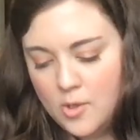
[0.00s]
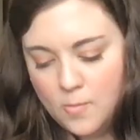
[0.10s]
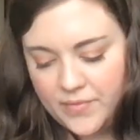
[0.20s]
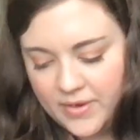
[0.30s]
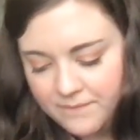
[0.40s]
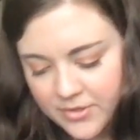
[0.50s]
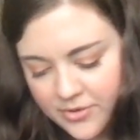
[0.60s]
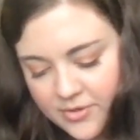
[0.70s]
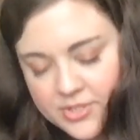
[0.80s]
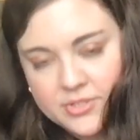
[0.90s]
Without
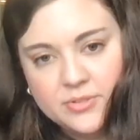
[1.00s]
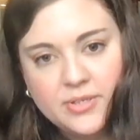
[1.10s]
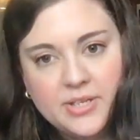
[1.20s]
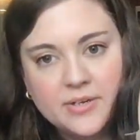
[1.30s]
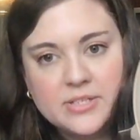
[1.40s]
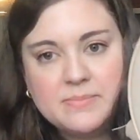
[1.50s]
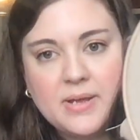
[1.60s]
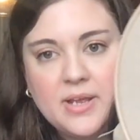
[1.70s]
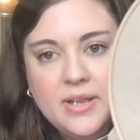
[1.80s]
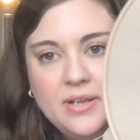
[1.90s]
further ado, here's
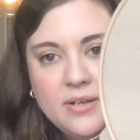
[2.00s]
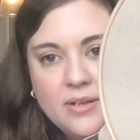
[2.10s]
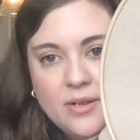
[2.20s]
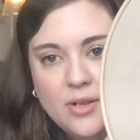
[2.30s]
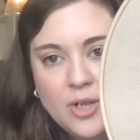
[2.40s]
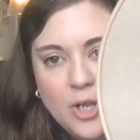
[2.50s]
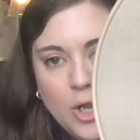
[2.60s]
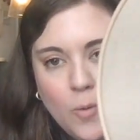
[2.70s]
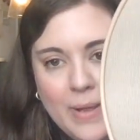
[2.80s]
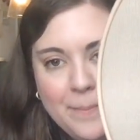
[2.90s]
my
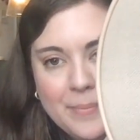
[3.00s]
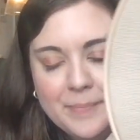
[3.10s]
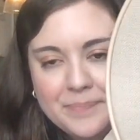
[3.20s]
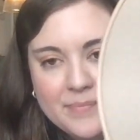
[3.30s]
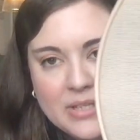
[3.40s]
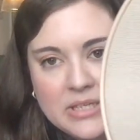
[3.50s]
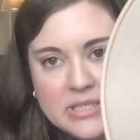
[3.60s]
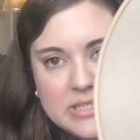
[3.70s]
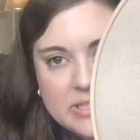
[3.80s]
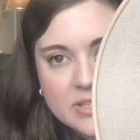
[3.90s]
whip.
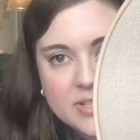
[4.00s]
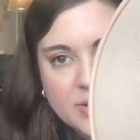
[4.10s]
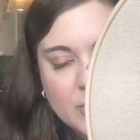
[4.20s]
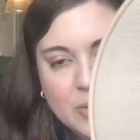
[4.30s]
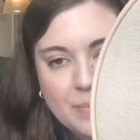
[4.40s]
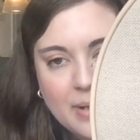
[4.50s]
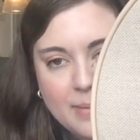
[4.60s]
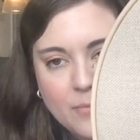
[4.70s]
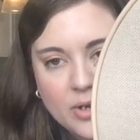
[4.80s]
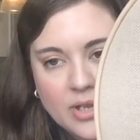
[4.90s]
Still in the hoop.
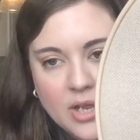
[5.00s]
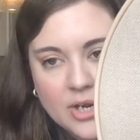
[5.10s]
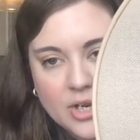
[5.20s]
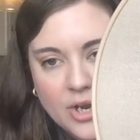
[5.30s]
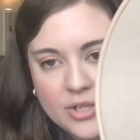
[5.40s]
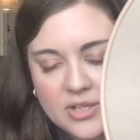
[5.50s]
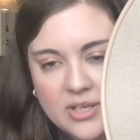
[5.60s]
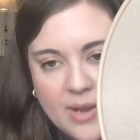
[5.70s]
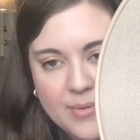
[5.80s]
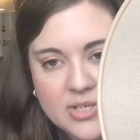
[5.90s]
I'm working on it
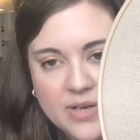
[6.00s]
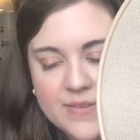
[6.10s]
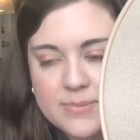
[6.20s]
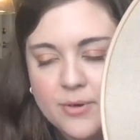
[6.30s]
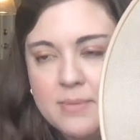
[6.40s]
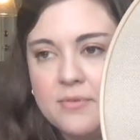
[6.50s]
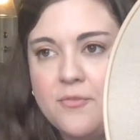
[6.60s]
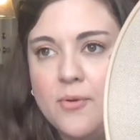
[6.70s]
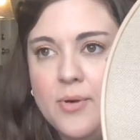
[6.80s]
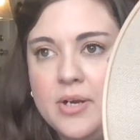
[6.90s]
currently. I worked on it this morning
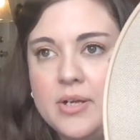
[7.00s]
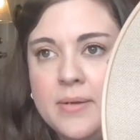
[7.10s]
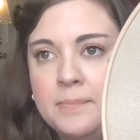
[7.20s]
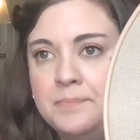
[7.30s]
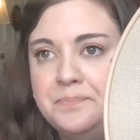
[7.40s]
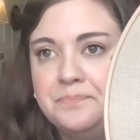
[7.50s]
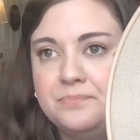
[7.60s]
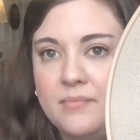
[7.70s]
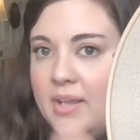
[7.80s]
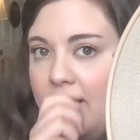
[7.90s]
before work,
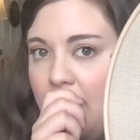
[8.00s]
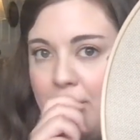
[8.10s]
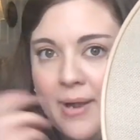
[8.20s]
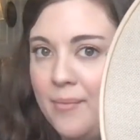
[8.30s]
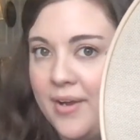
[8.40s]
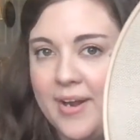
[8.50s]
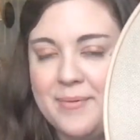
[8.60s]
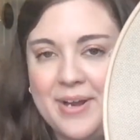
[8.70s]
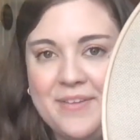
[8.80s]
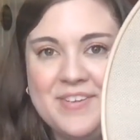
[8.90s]
and I'll probably work on it
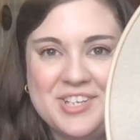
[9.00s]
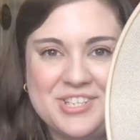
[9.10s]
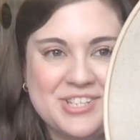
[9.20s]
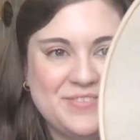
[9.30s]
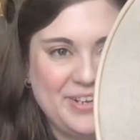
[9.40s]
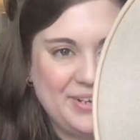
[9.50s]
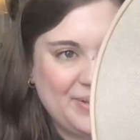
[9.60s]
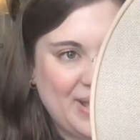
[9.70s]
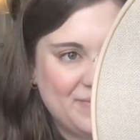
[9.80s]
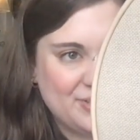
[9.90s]
when I finish this video
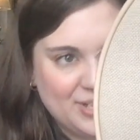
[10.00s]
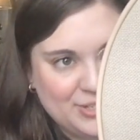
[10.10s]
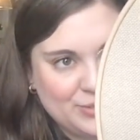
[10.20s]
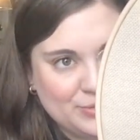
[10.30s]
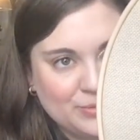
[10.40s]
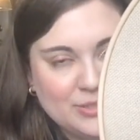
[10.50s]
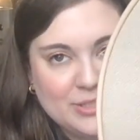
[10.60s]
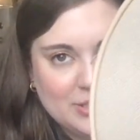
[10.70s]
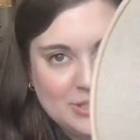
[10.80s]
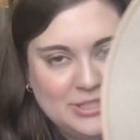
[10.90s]
after I do
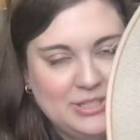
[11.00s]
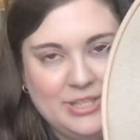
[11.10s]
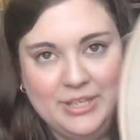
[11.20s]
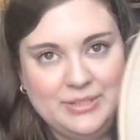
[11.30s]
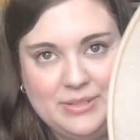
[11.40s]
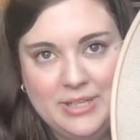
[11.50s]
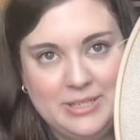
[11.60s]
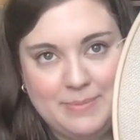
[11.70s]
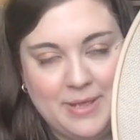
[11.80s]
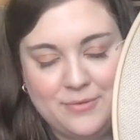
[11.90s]
like clean
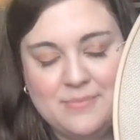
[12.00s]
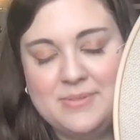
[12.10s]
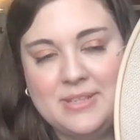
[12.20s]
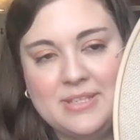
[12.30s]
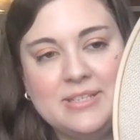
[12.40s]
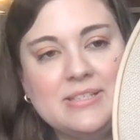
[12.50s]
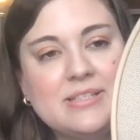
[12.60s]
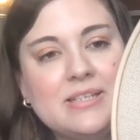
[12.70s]
the bathrooms and things.